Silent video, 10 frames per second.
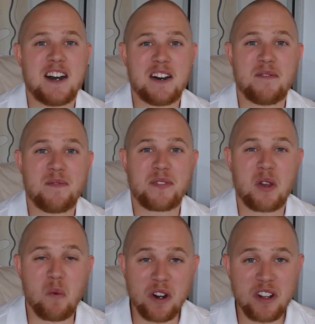Um,
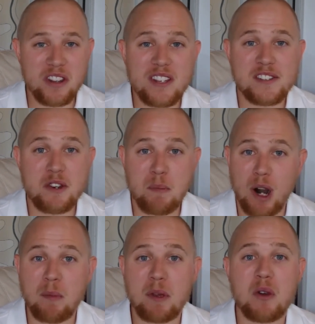one of the things that
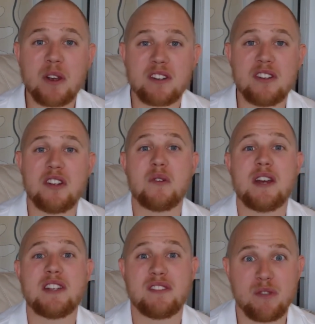you're probably going to
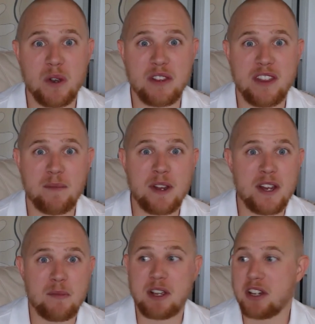do is avoid
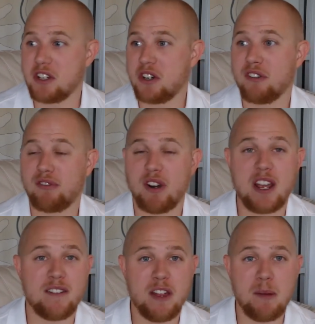them because you're
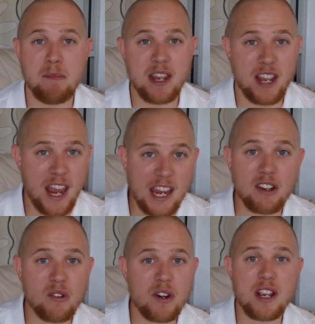afraid of them being
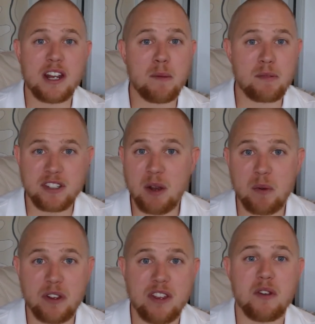angry and
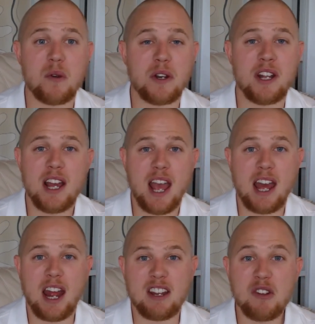upset with you and,
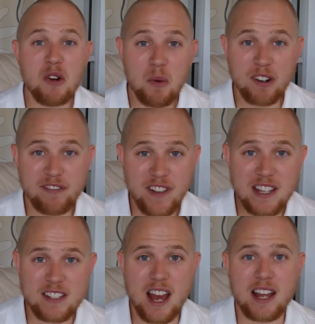and, and you don't want to
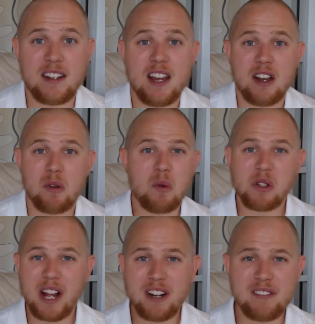face that.
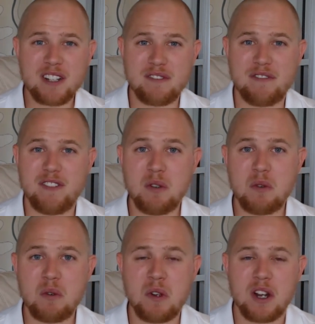Well, a lot of us
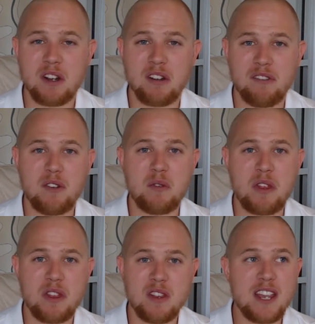view
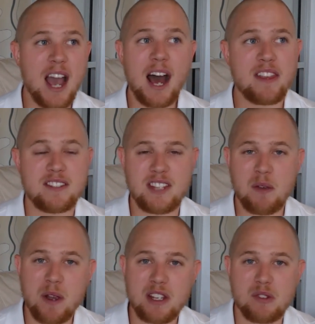view God the
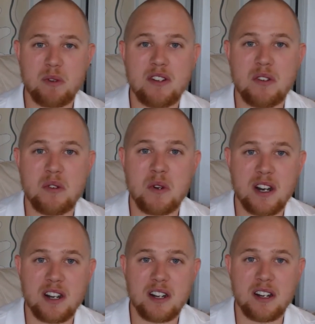same way as we
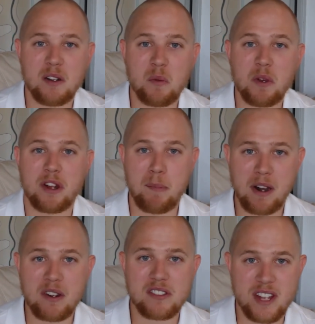do uh, with
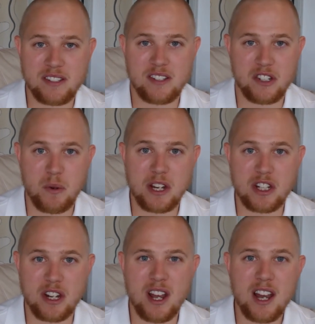our parents in that
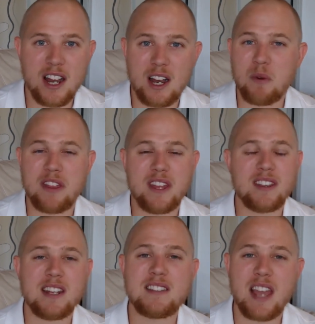situation. Uh, we
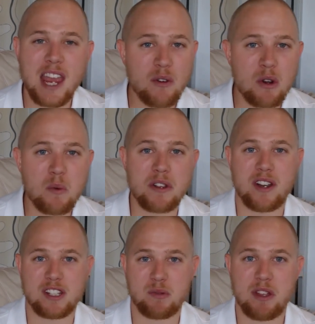think that He's angry
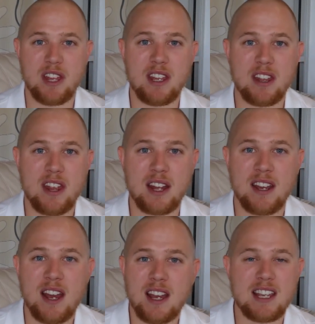with us. We think
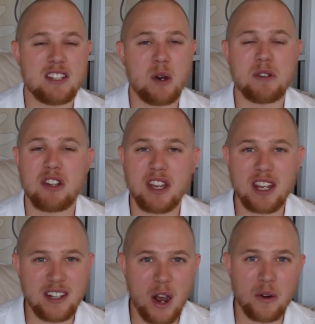that He's always
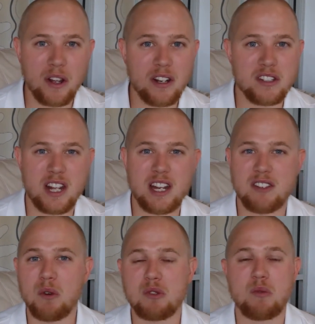looking down on us,
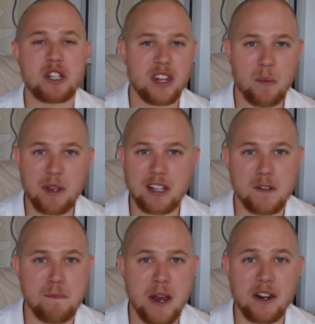that He's always wishing that we
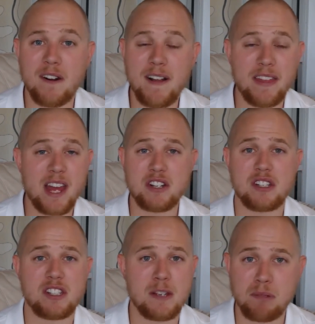could do better. And
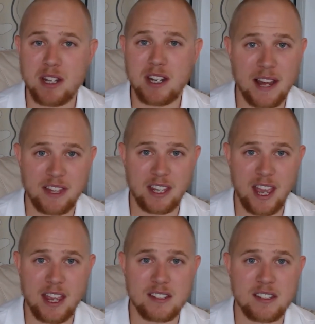that's just simply not
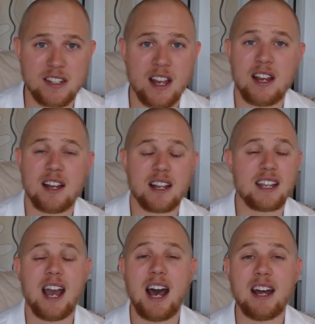the case.
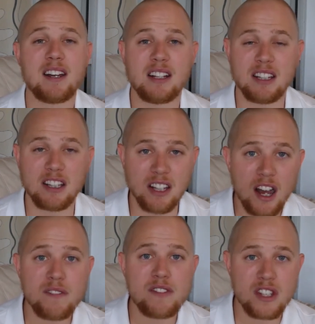God
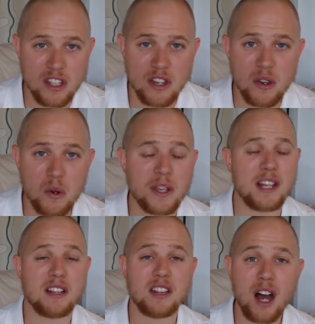loves
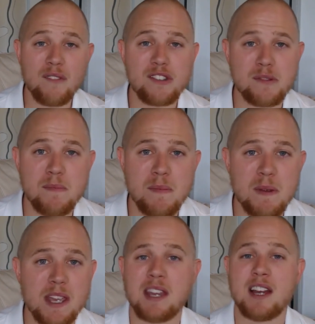you, He loves
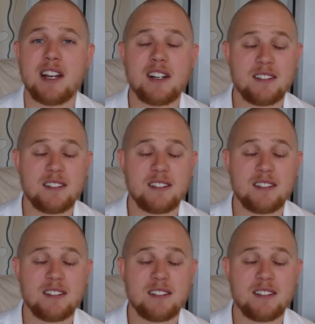me.